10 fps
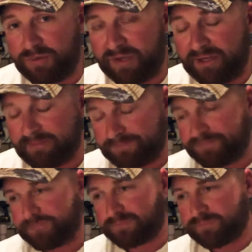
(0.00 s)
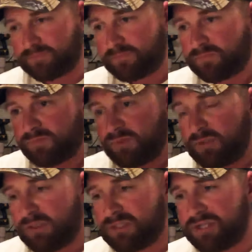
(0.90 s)
Okay,
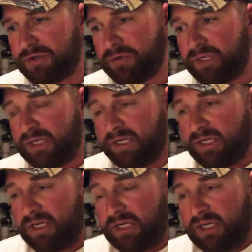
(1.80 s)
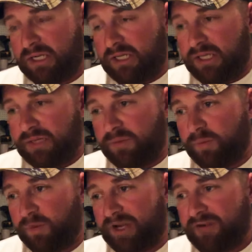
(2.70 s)
so
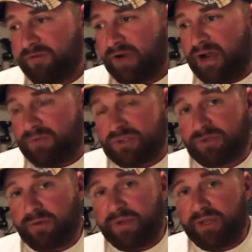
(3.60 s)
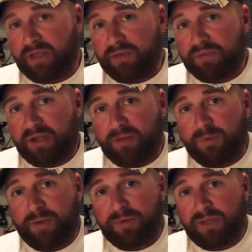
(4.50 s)
whenever I was growing up, um,
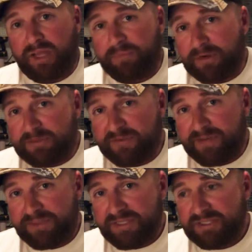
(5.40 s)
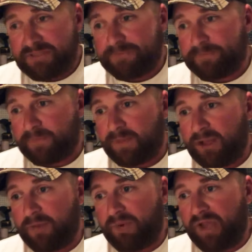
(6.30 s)
we were like most families.
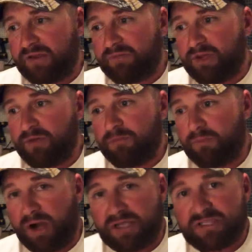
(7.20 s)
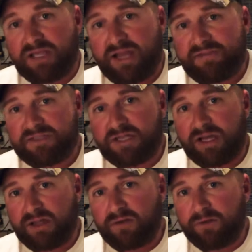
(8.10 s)
Um, a you know modest
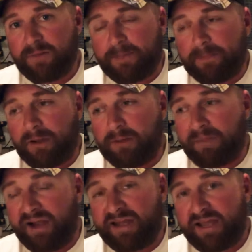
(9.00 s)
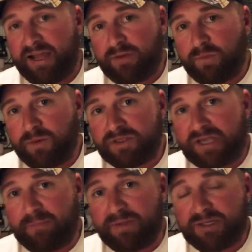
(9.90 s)
lifestyle. Uh, my dad was
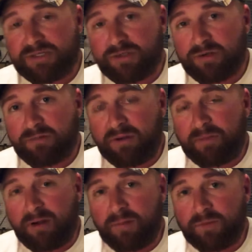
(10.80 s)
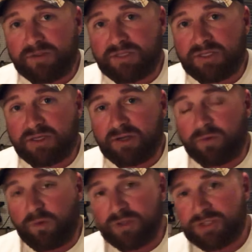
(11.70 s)
a minister. My mom was the uh,
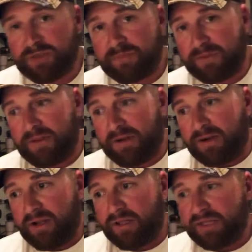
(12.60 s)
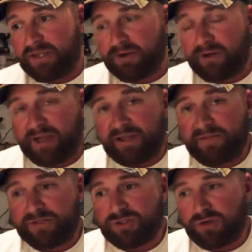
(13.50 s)
worship uh, leader at, at,
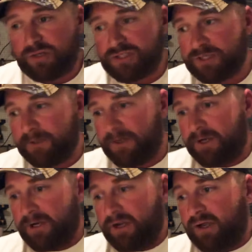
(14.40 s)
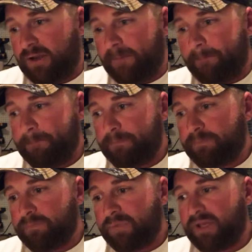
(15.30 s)
the church. Um,
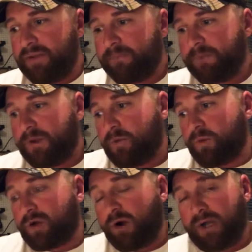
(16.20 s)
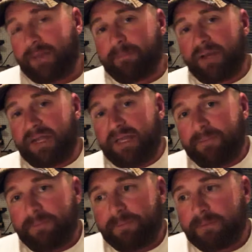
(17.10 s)
but you know, regarding money,
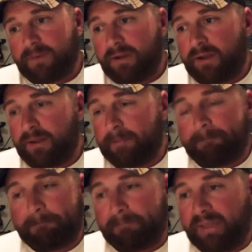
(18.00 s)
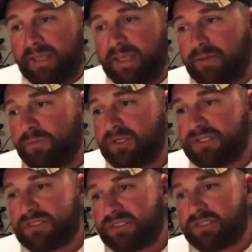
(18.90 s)
um, it, it,
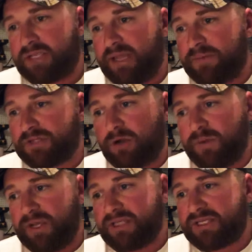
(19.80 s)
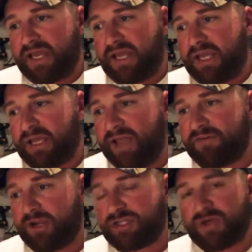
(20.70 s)
was it was always a, a
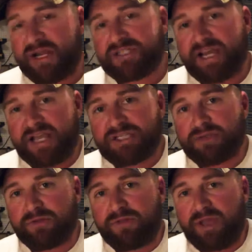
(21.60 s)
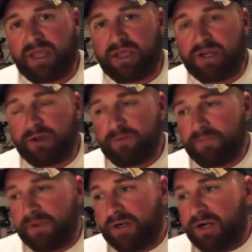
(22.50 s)
very transactional thing. You know,
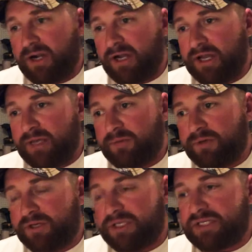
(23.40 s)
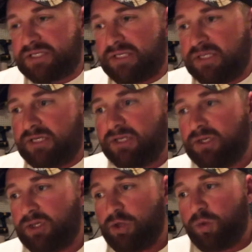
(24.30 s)
uh, it was
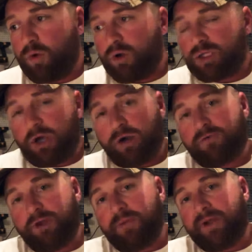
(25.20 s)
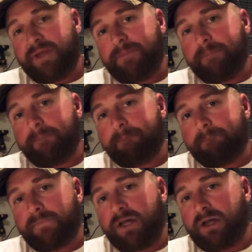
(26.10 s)
you worked hard for your money.
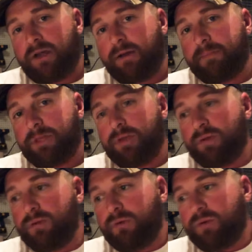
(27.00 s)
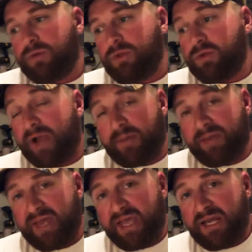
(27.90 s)
Um, you you got
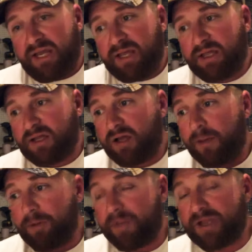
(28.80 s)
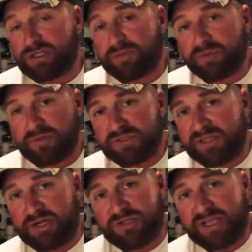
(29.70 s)
paid. Um, you paid your bills, and
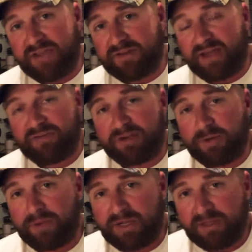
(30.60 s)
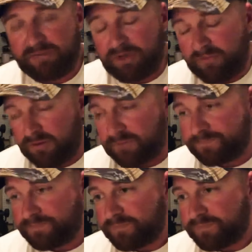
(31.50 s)
then you saved and had you know money left over.